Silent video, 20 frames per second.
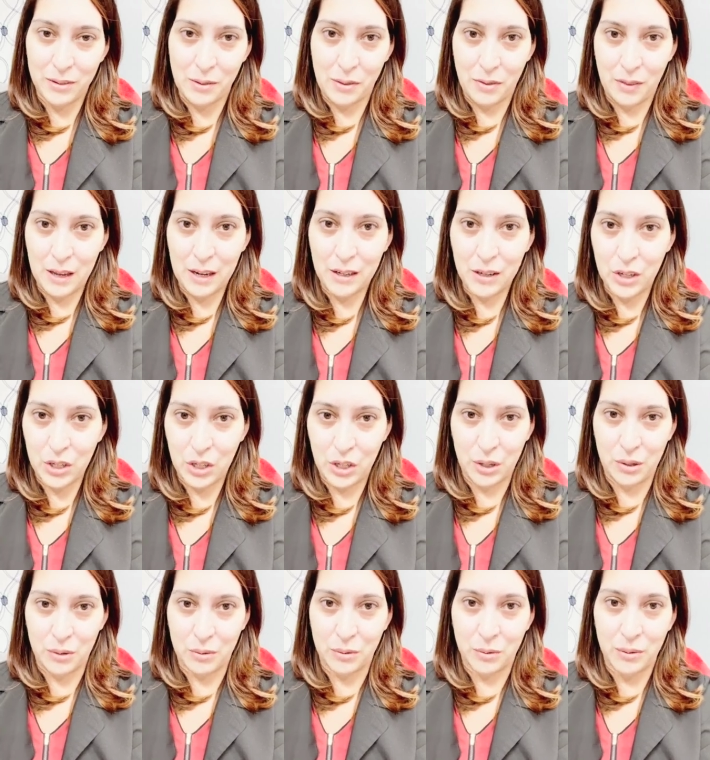thing to
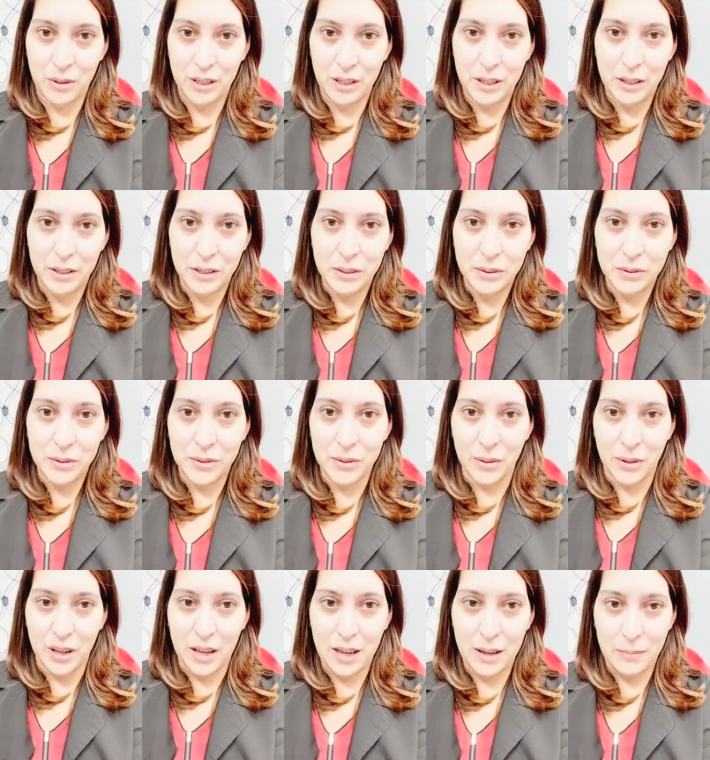do to
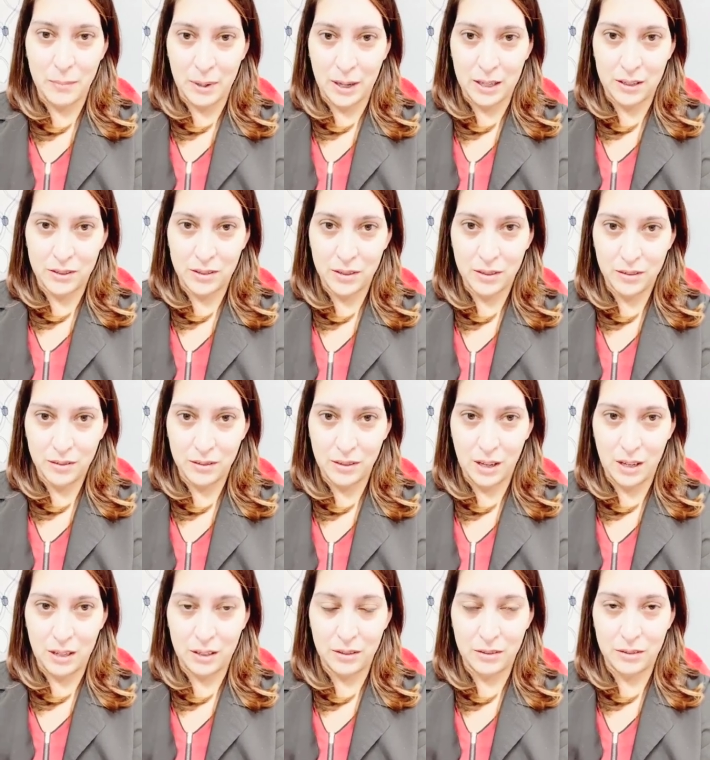keep it,
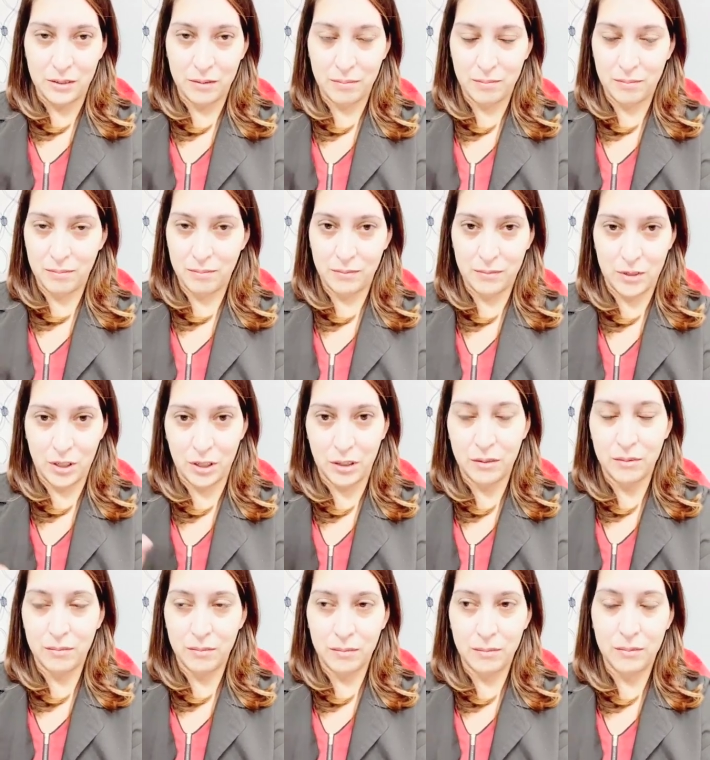and
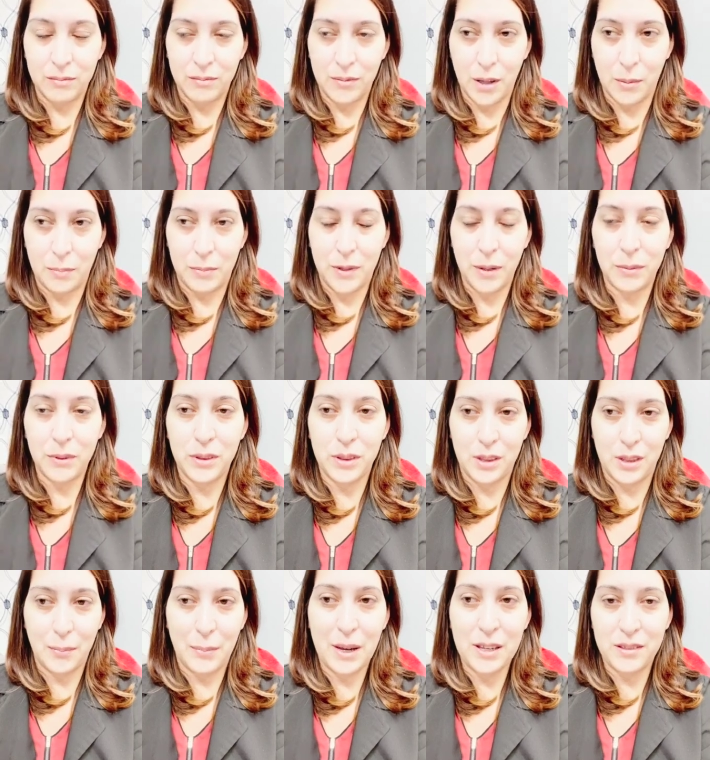to
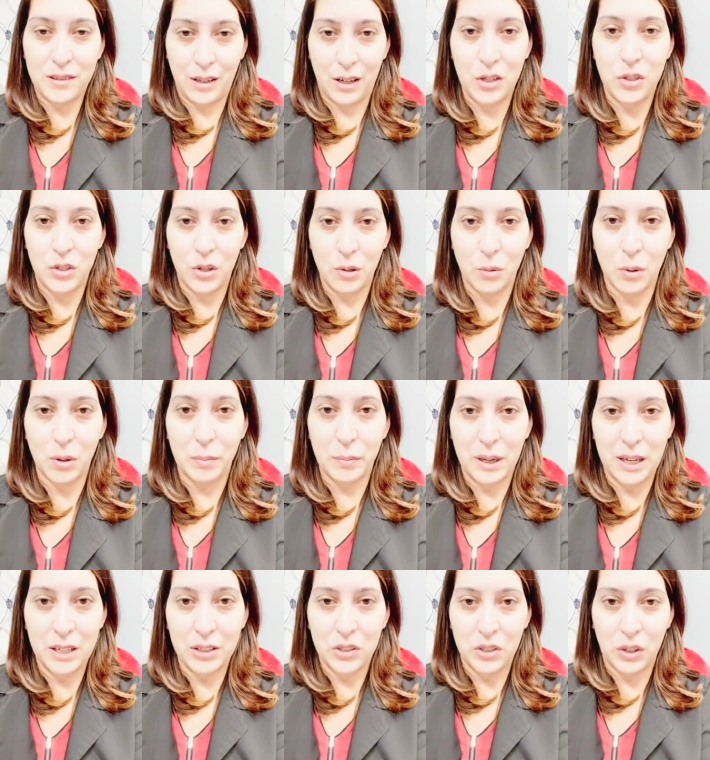the best thing to do would
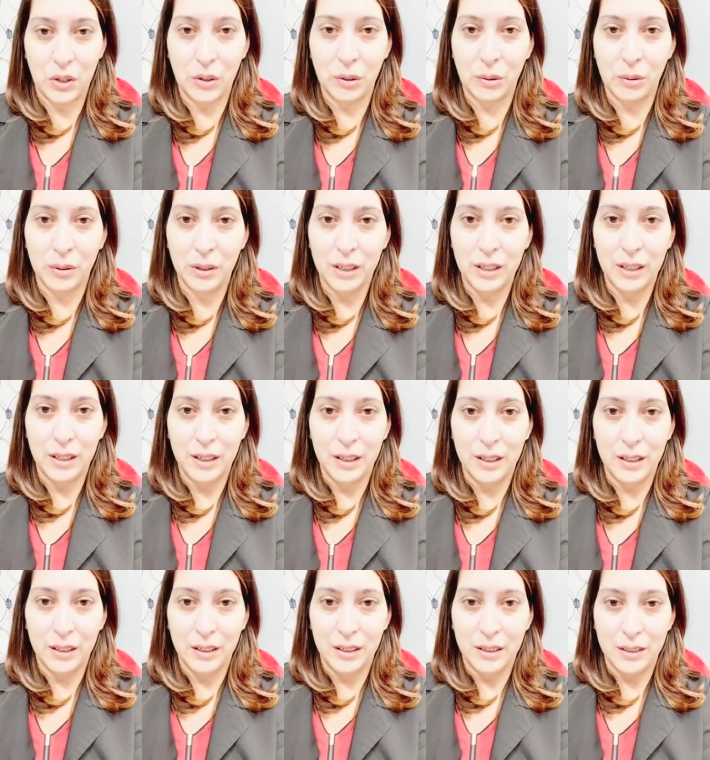be to
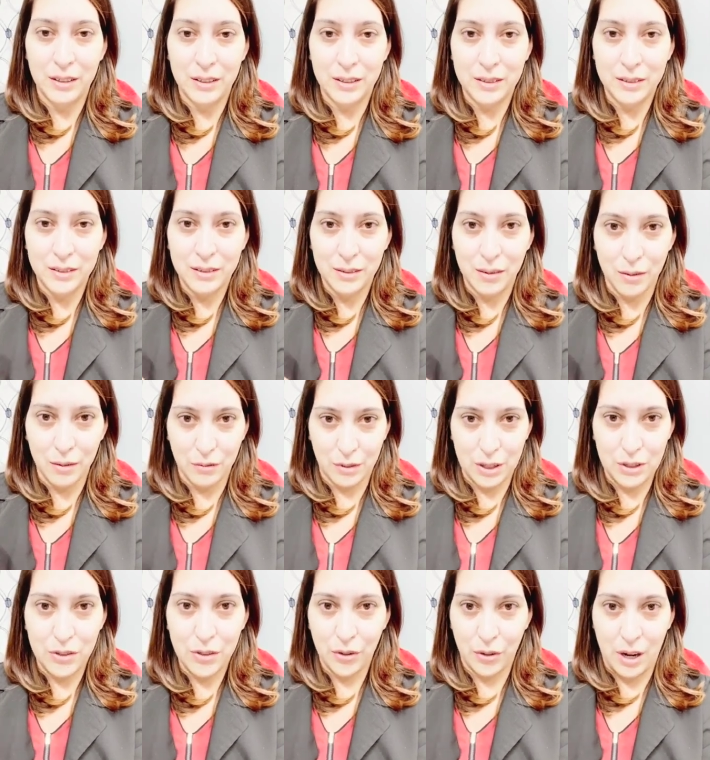
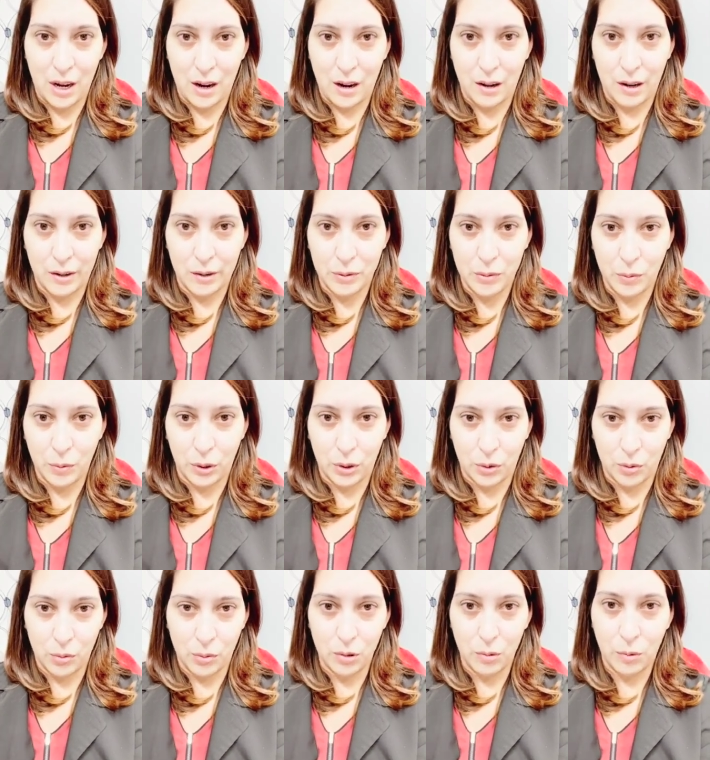rinse your hair with
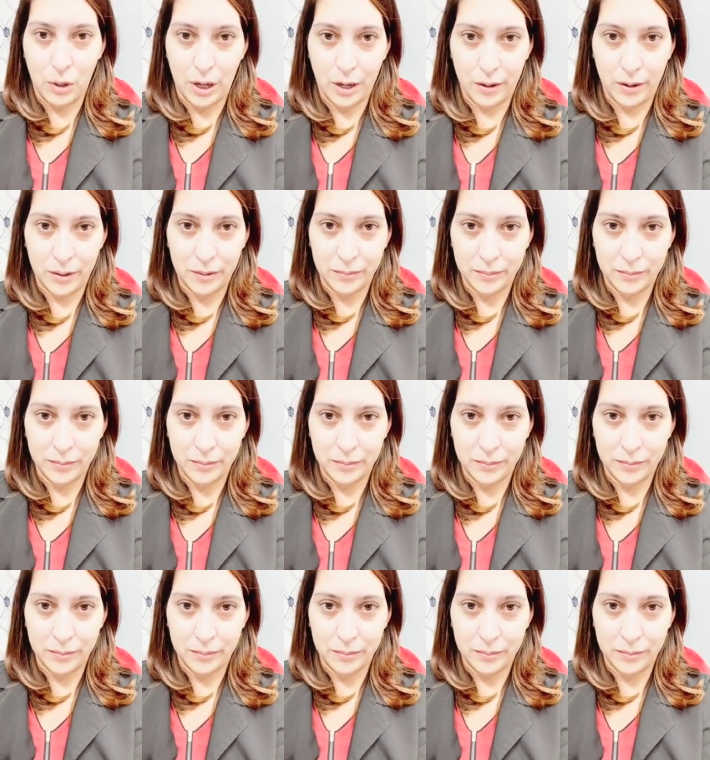cool water.